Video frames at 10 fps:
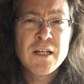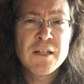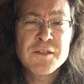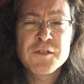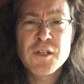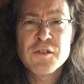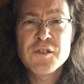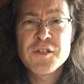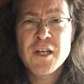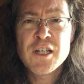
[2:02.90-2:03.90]
as it's going to
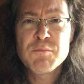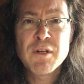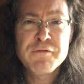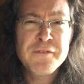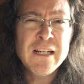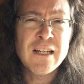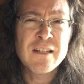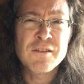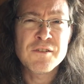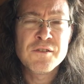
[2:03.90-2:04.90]
change my
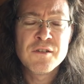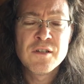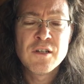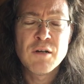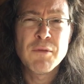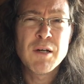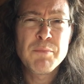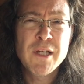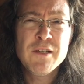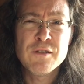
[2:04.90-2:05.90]
feelings and my
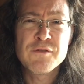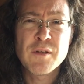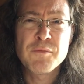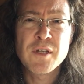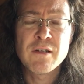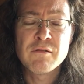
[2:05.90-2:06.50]
opinion of something.